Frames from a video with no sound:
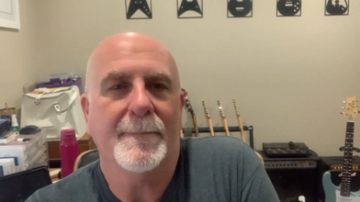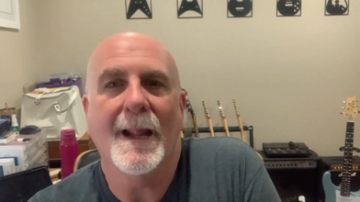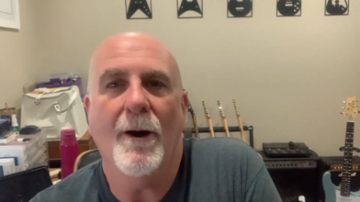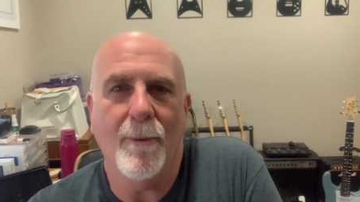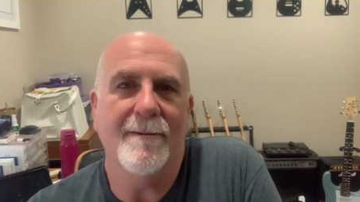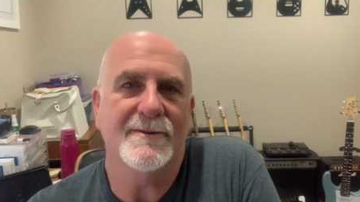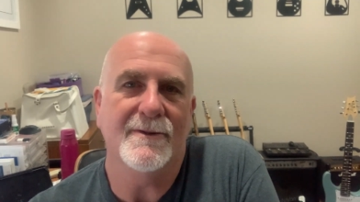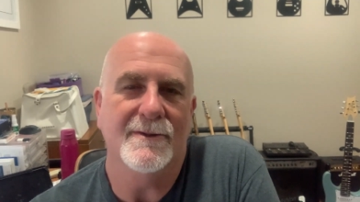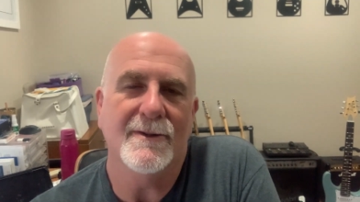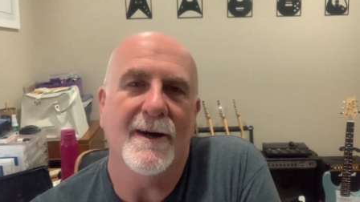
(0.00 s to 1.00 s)
I'll wear a suit
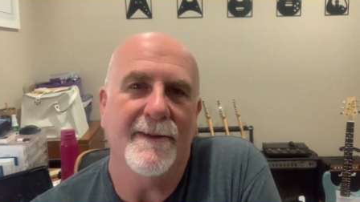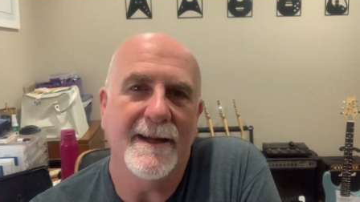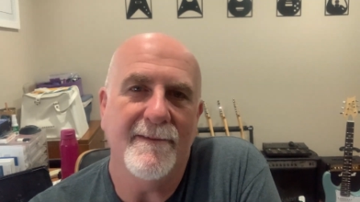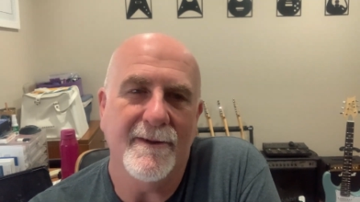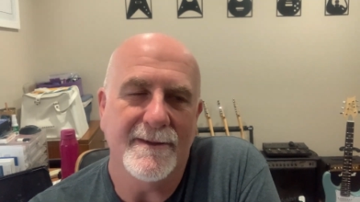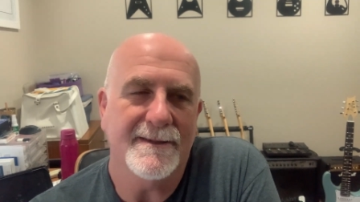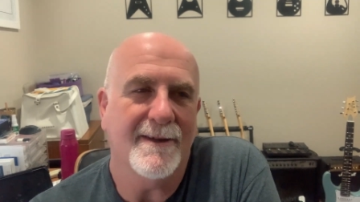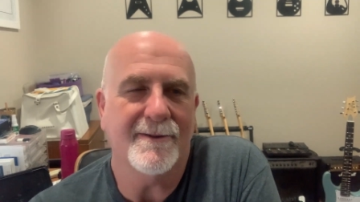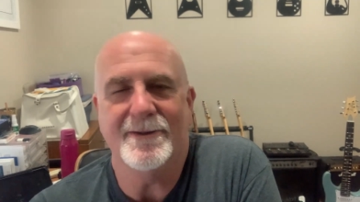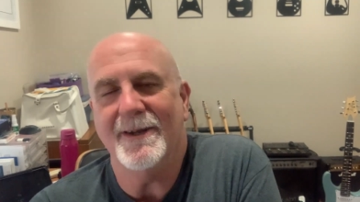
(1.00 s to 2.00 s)
and tie to the interview. It's no
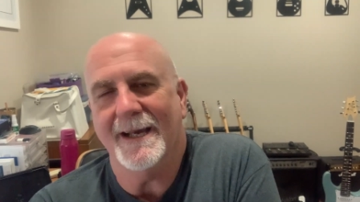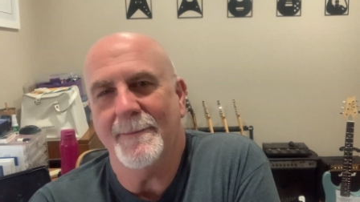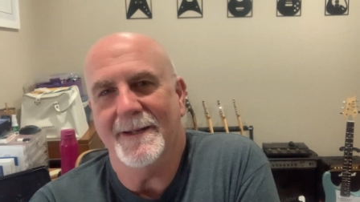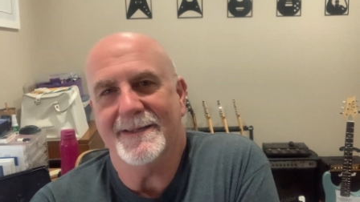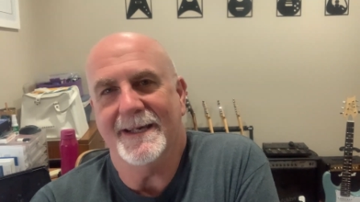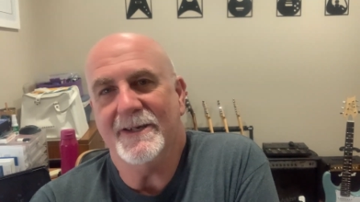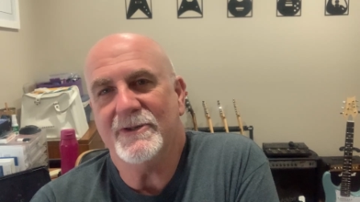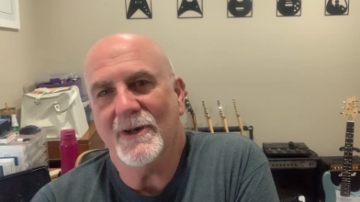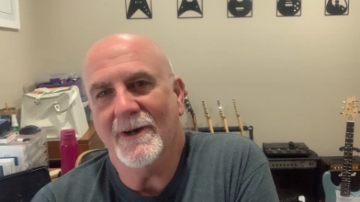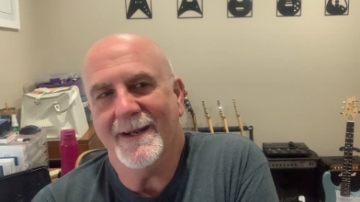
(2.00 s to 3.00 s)
good turning up in a
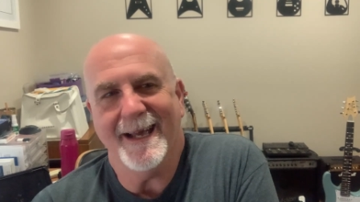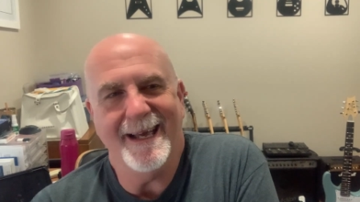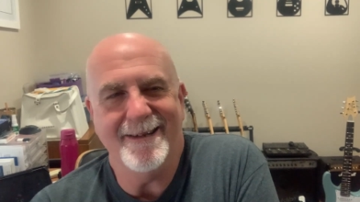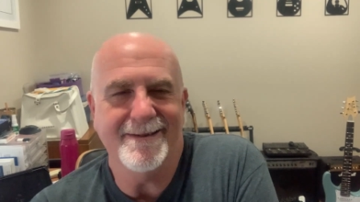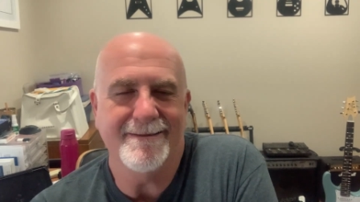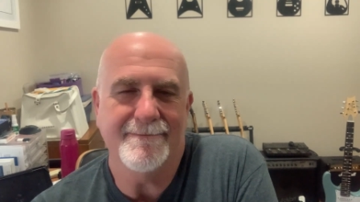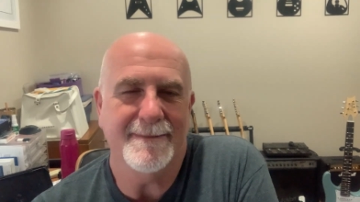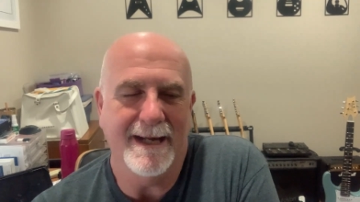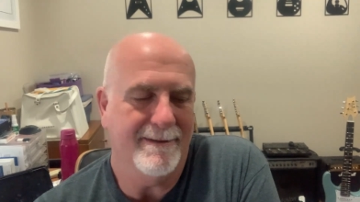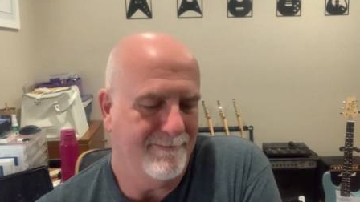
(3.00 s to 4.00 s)
t-shirt and
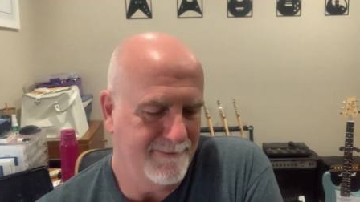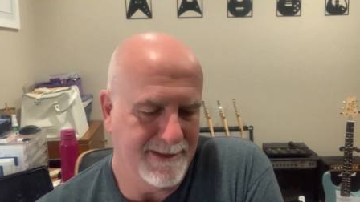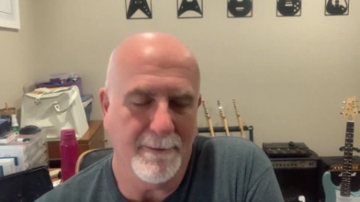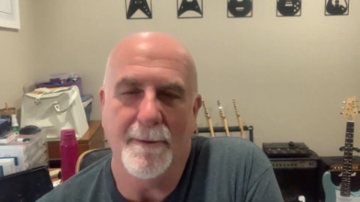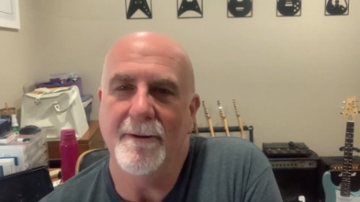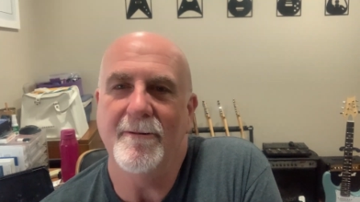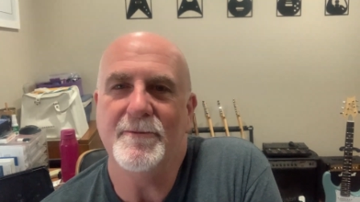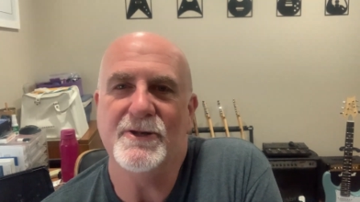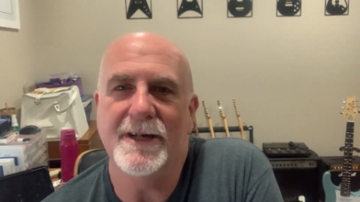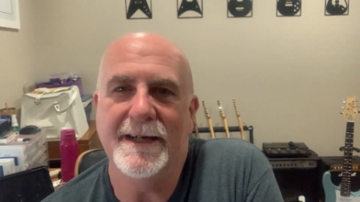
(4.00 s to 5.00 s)
some of my ripped
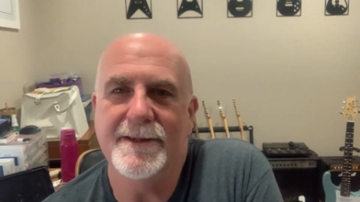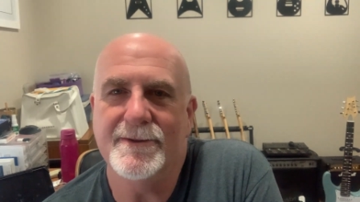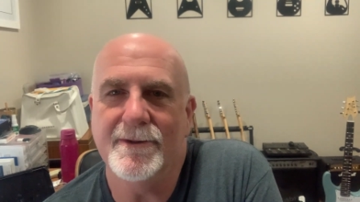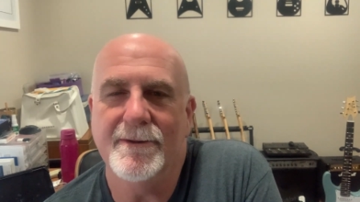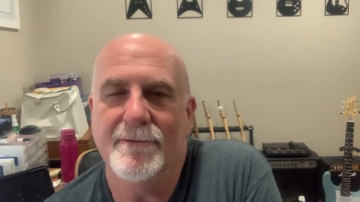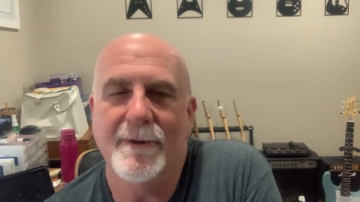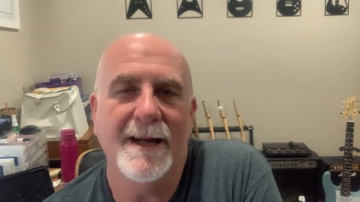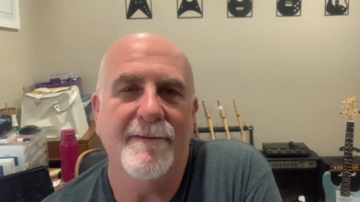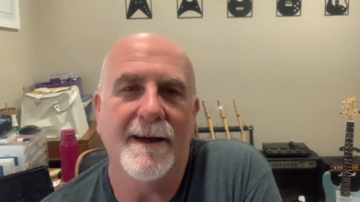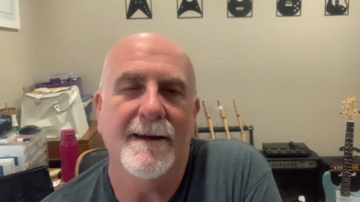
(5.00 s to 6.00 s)
jeans or
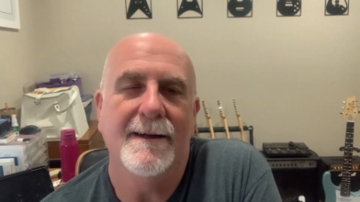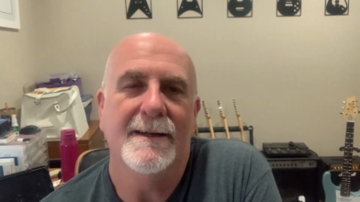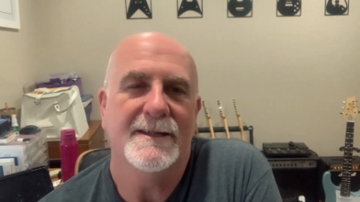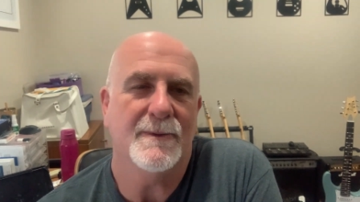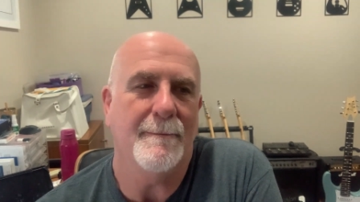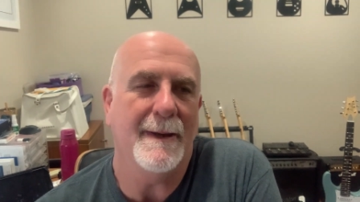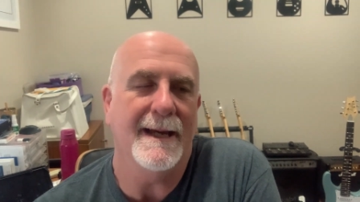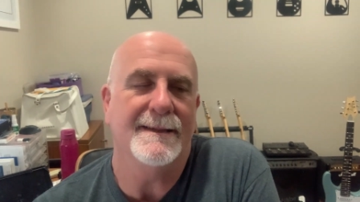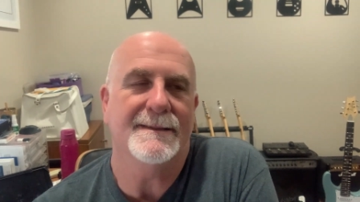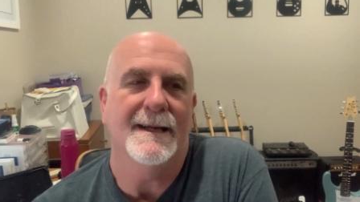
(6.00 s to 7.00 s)
whatever,
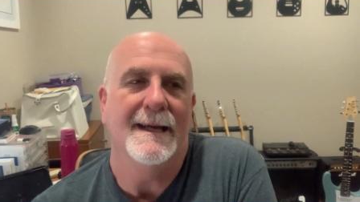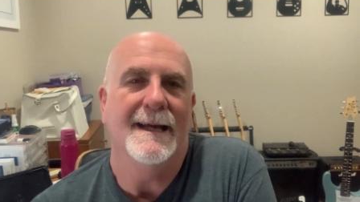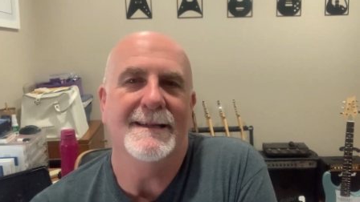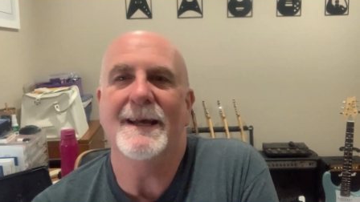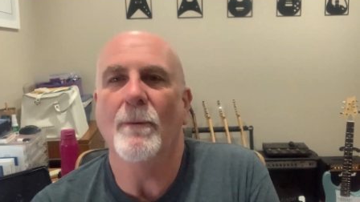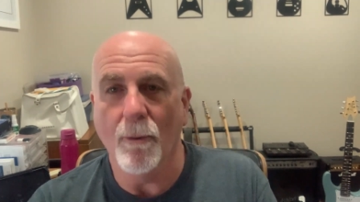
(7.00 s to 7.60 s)
sweatpants, and saying, well,